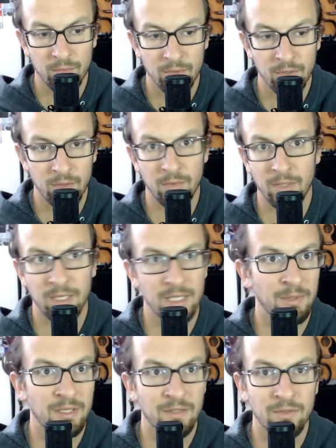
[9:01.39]
to an
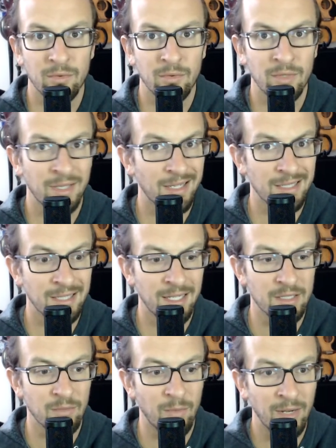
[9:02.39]
expensive school in the United
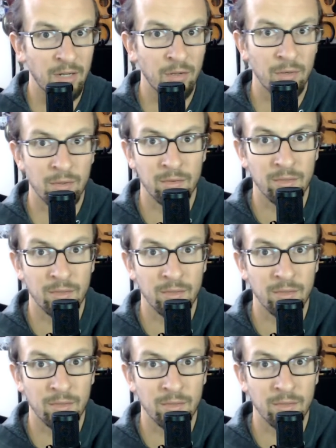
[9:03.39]
States? Why not go to